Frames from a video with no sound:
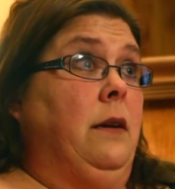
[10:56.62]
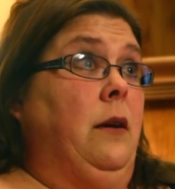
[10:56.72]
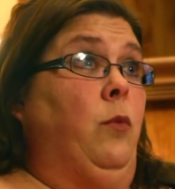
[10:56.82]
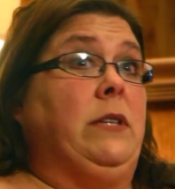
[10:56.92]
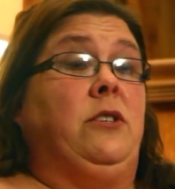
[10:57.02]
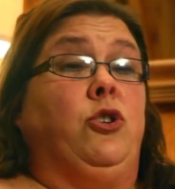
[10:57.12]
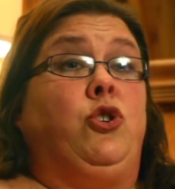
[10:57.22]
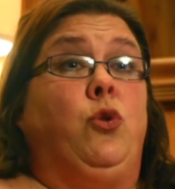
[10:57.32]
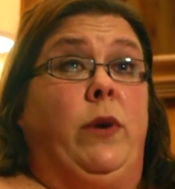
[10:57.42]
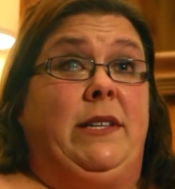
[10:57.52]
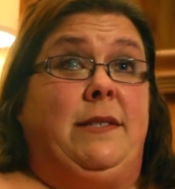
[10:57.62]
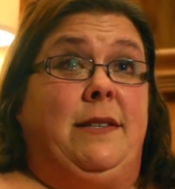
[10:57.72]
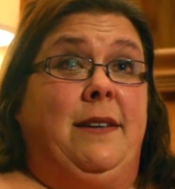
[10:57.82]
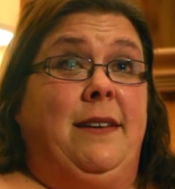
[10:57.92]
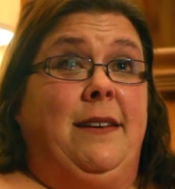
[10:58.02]
it wasn't a
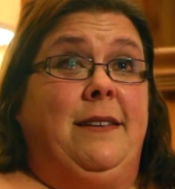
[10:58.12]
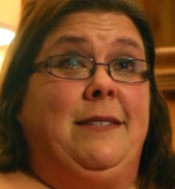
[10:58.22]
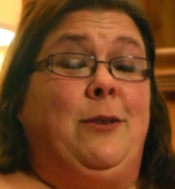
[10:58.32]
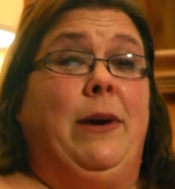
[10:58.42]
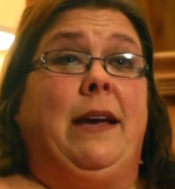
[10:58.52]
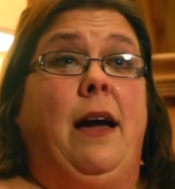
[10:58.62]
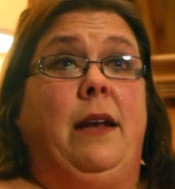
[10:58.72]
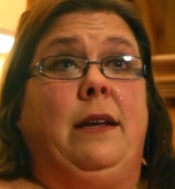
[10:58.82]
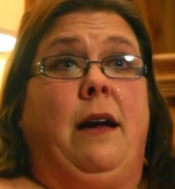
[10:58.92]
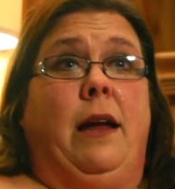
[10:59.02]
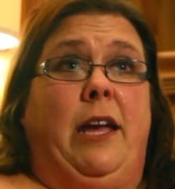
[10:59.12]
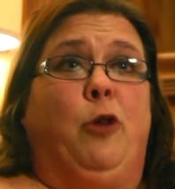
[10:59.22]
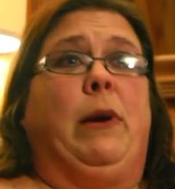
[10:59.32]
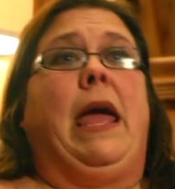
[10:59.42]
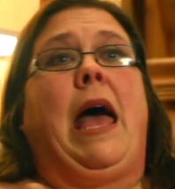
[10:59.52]
choice. So I kind of got
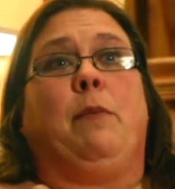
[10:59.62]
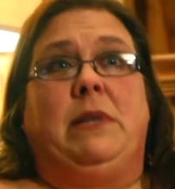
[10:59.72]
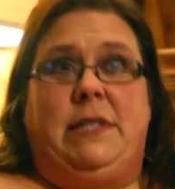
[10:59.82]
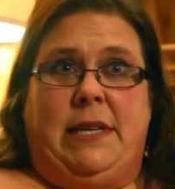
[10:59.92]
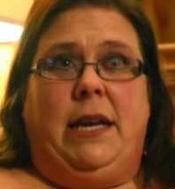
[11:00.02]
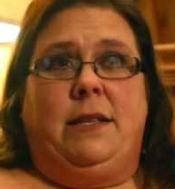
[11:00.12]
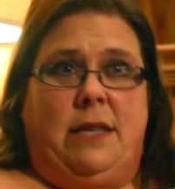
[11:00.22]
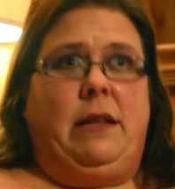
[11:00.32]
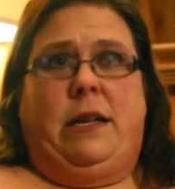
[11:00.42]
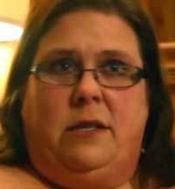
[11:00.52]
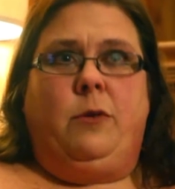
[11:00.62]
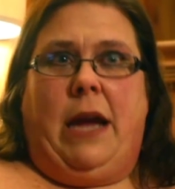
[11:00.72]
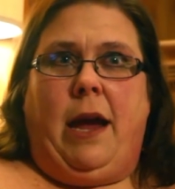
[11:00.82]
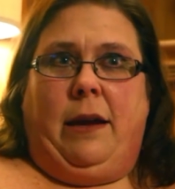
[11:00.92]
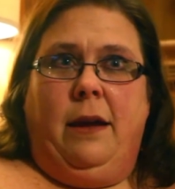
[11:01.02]
here by happenstance, and that's
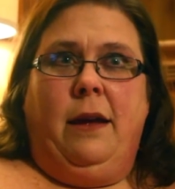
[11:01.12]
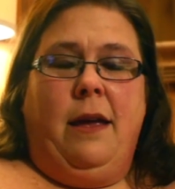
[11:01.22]
okay.